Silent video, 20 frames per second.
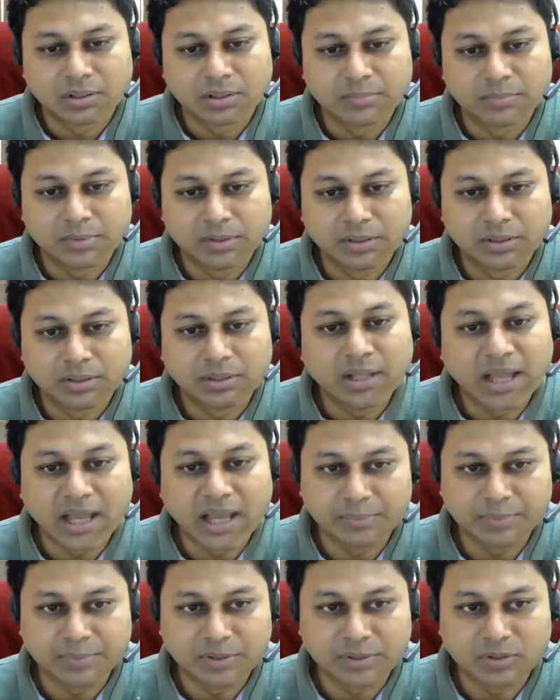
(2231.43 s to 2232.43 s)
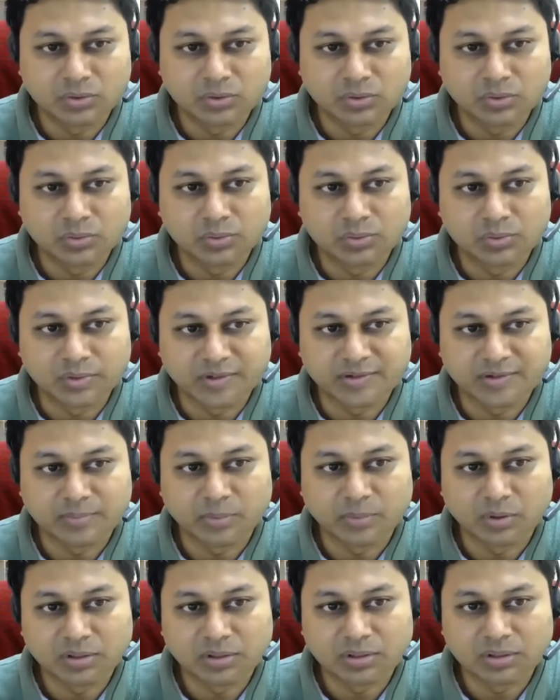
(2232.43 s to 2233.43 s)
I'll be happy to
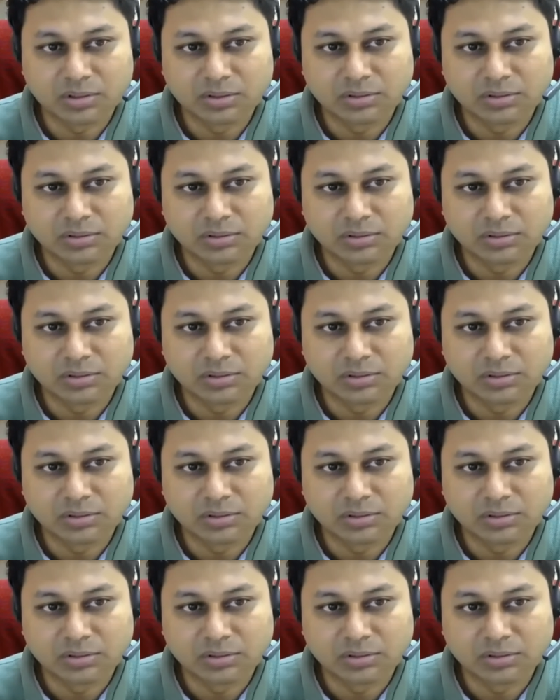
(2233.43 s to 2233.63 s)
respond.